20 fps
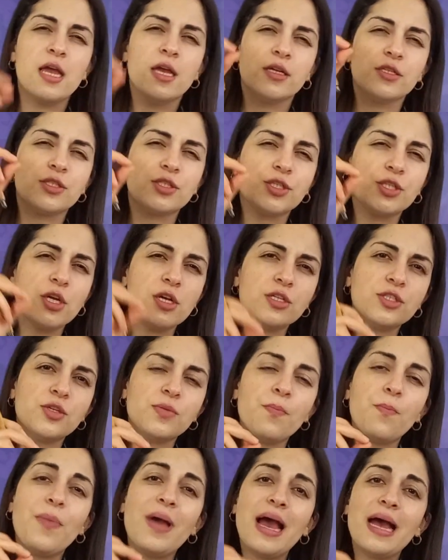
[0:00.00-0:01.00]

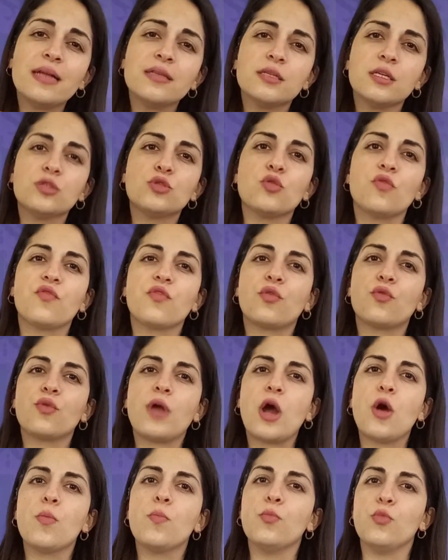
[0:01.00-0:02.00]
Certain patterns of
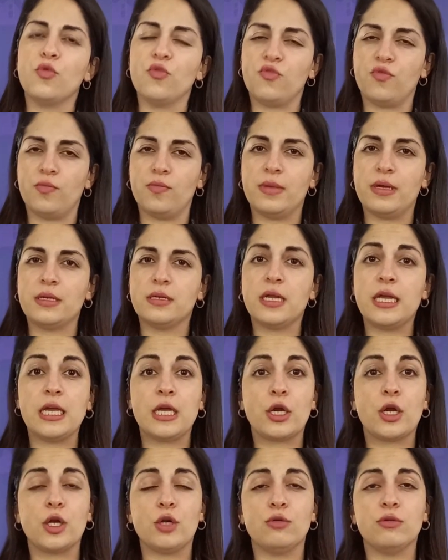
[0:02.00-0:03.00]
ground movement,
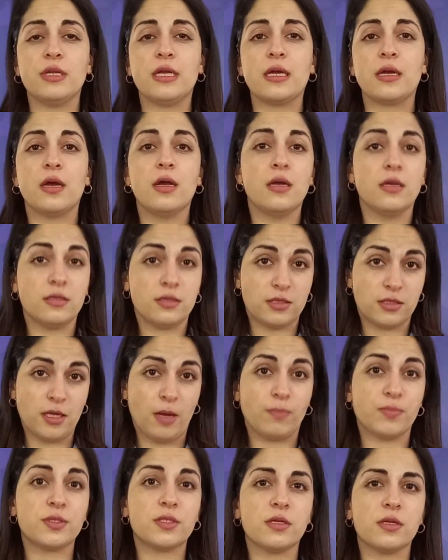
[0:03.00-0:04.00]
including
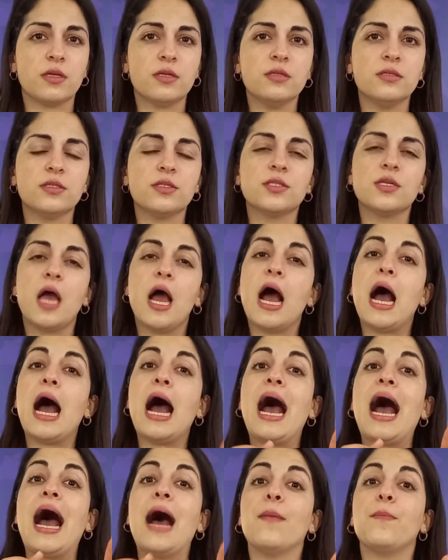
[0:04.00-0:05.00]
subsidence,
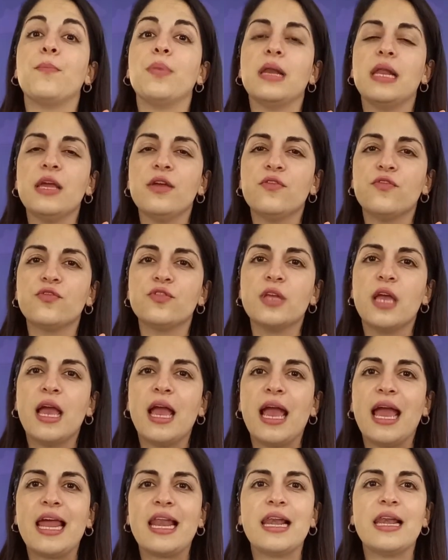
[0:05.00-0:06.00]
uplift,
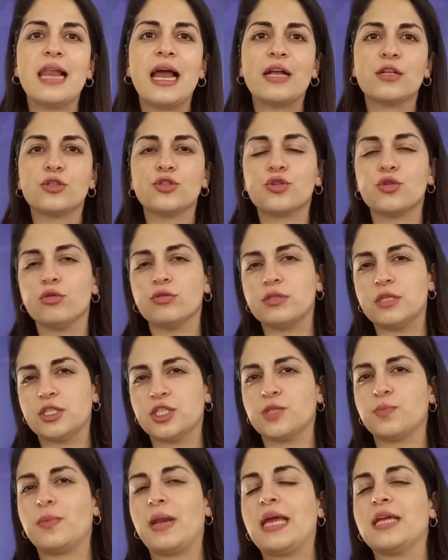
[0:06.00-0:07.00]
and lateral
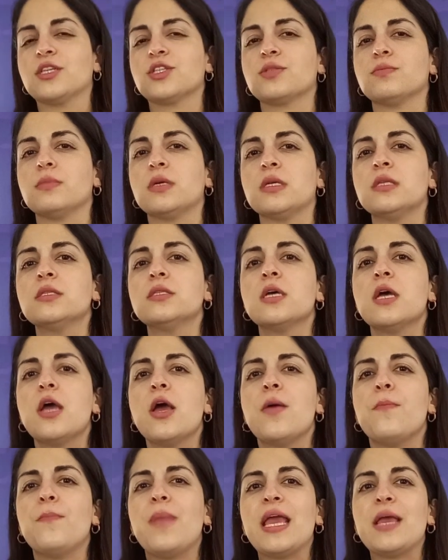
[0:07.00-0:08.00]
displacement,
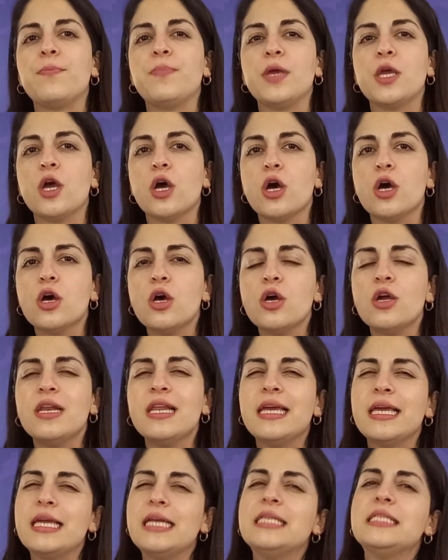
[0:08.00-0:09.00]
may be
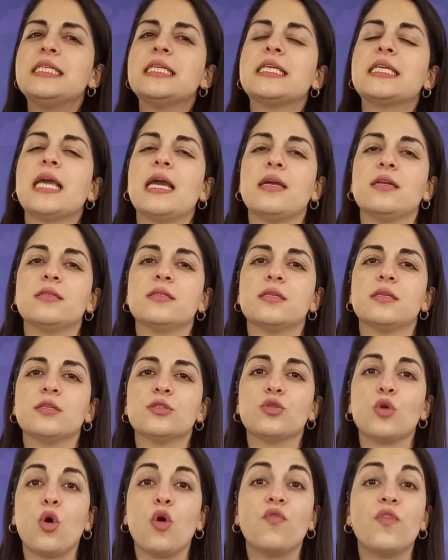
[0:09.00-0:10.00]
early
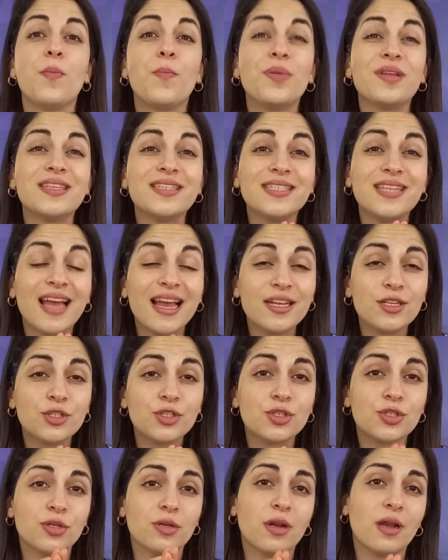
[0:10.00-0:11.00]
indicators of a
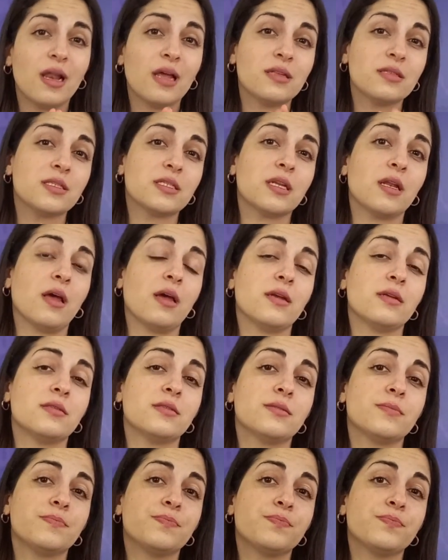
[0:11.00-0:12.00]
potential
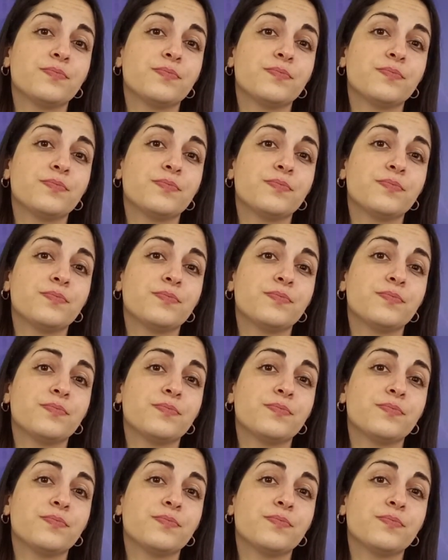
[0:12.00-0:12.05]
landslide.